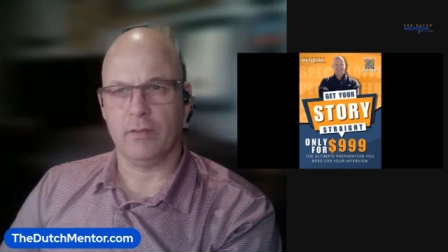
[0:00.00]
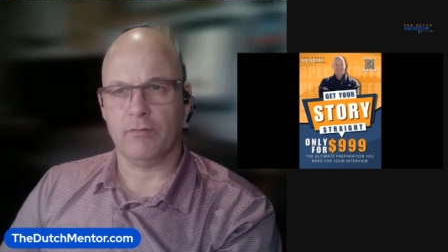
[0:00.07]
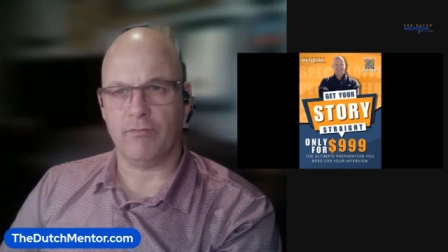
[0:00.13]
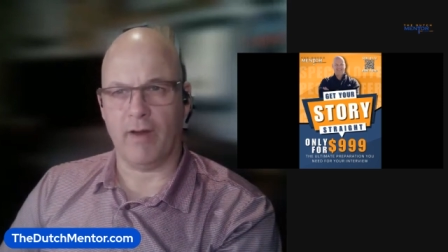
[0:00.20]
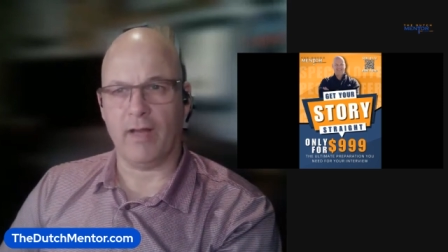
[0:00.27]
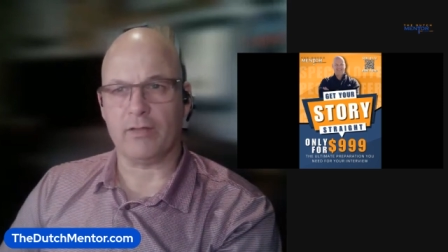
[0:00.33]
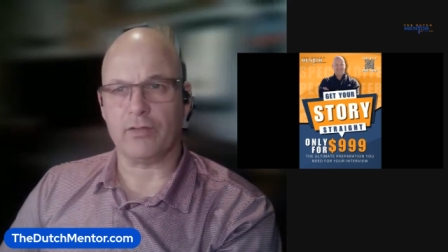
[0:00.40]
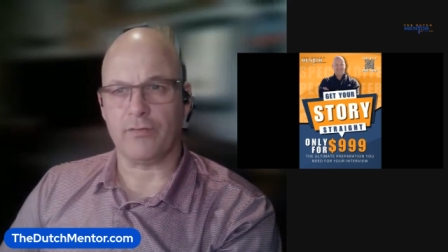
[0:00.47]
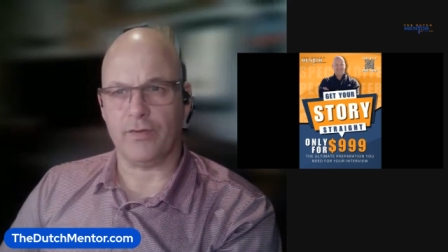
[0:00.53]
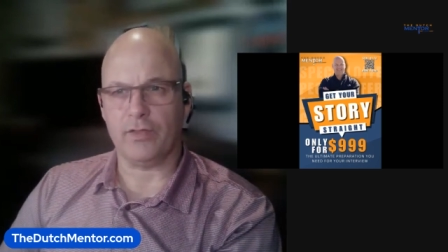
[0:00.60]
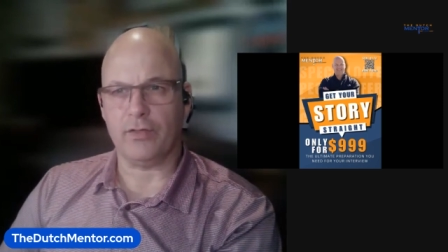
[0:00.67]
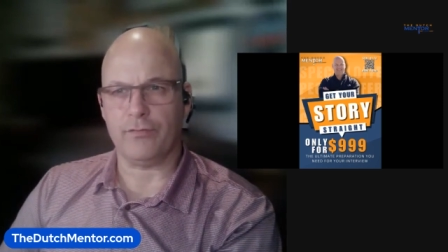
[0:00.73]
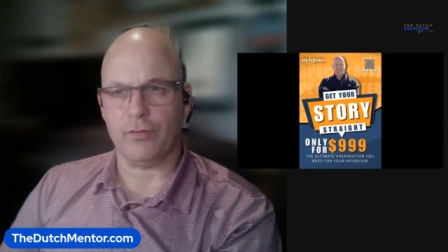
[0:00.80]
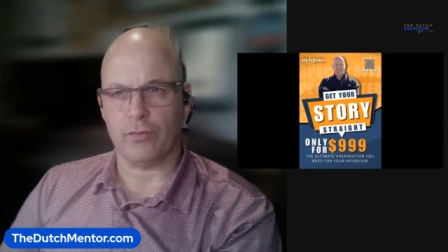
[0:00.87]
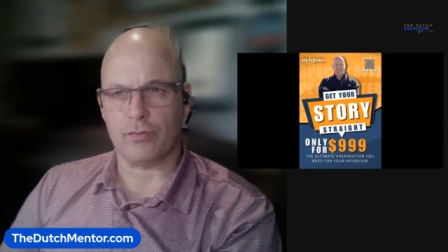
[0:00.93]
round of
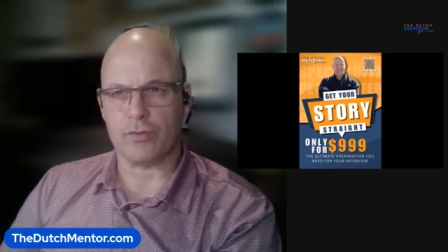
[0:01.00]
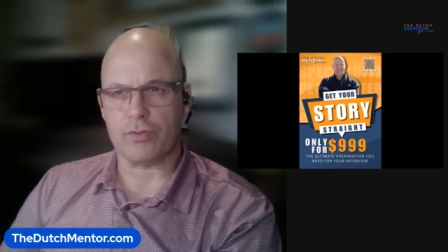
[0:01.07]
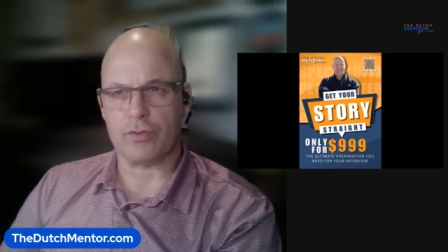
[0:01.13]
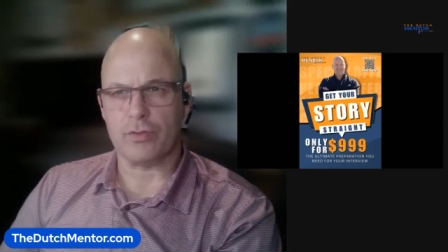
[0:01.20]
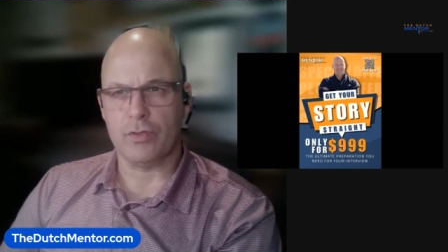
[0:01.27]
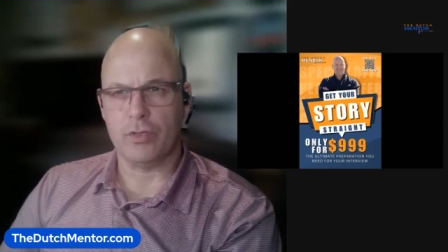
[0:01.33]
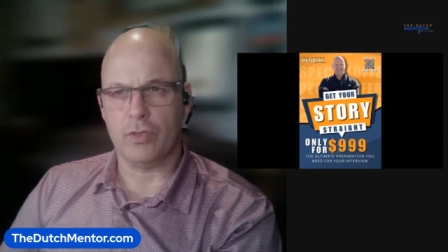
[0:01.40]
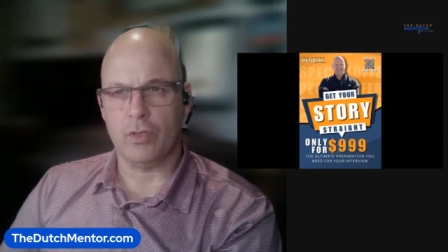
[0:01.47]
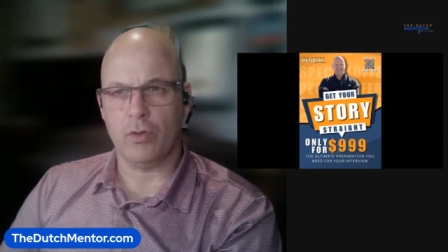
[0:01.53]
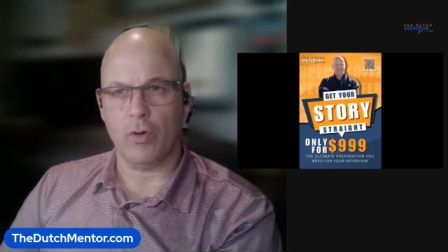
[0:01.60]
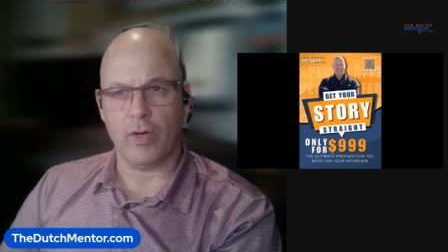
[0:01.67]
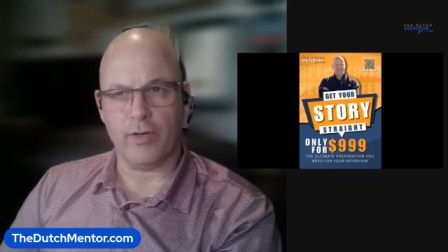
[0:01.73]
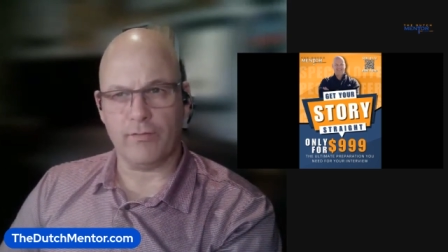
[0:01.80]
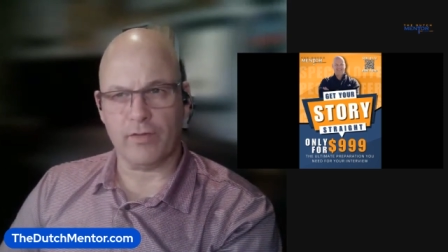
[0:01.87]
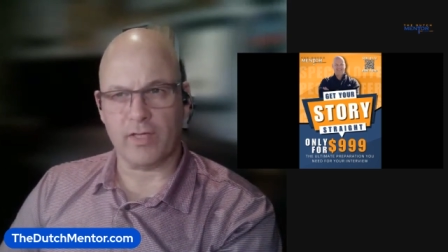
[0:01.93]
interviews or
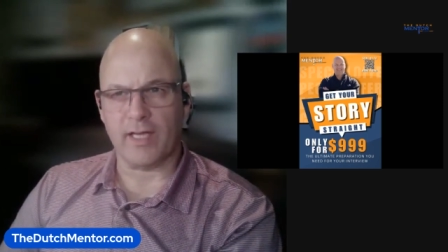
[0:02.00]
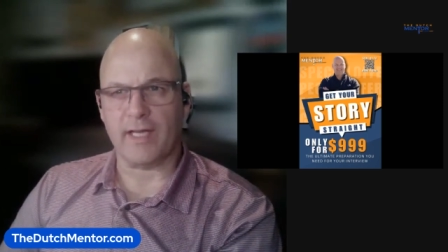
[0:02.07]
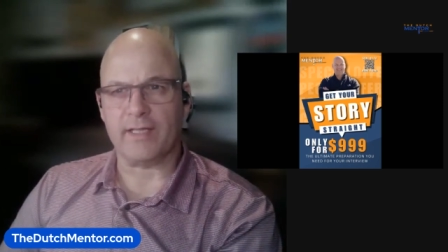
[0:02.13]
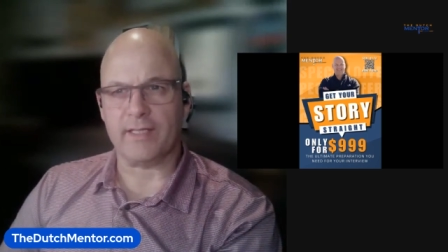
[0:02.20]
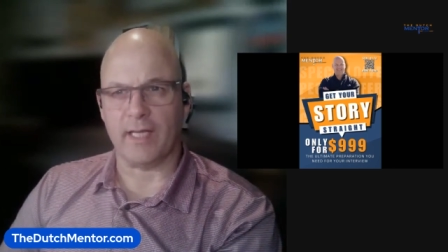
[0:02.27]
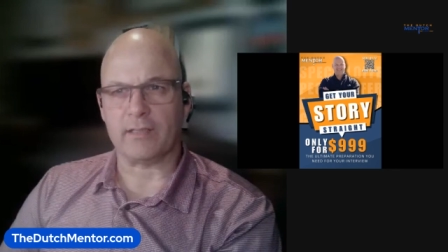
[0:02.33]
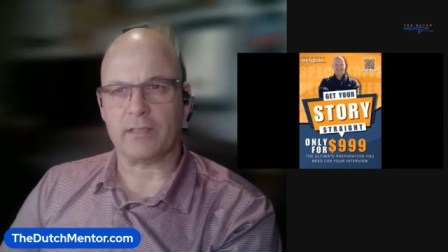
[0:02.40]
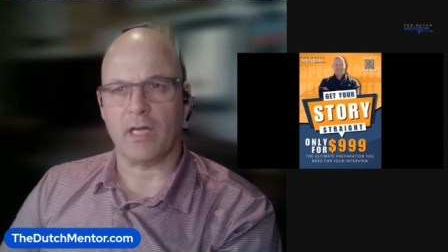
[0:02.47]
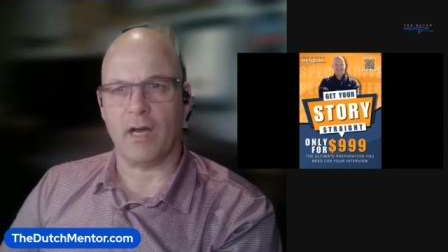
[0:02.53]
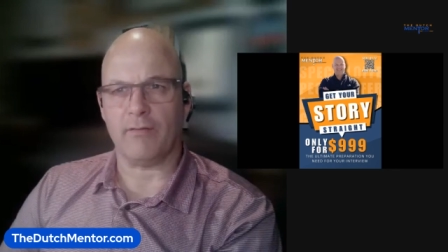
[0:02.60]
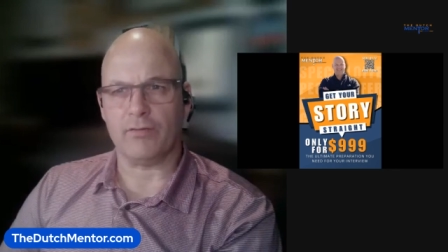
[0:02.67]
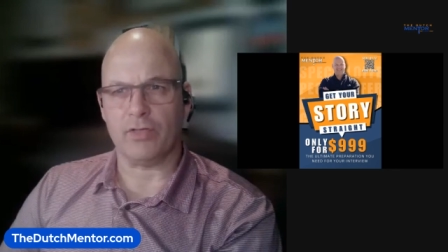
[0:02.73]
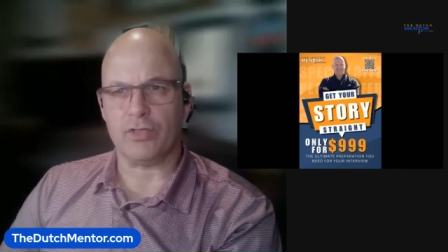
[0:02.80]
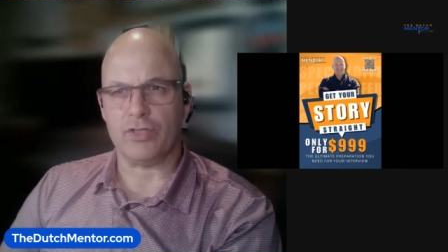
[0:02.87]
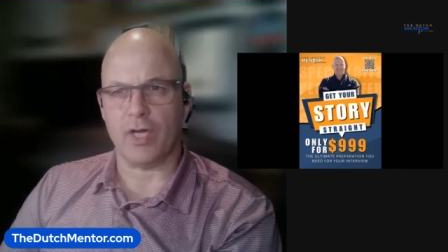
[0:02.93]
even lend that
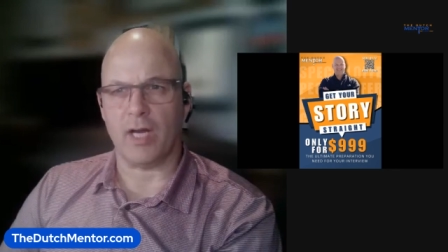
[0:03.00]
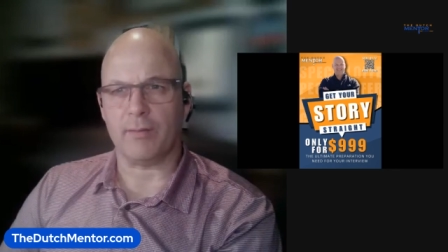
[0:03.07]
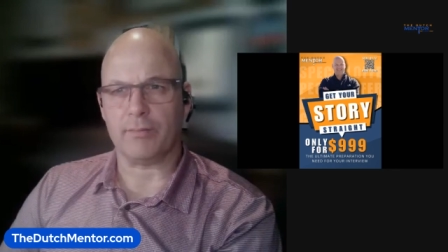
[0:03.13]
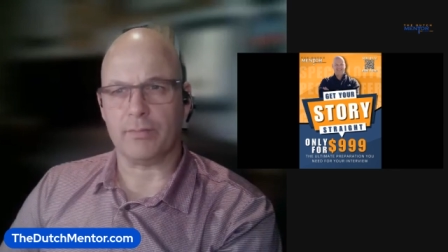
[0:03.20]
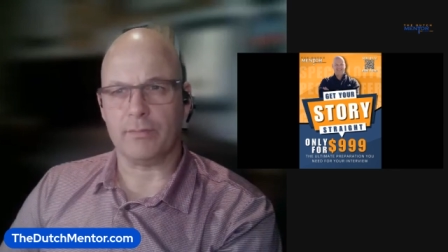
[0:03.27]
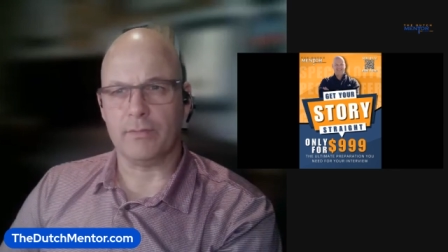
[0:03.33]
cover to job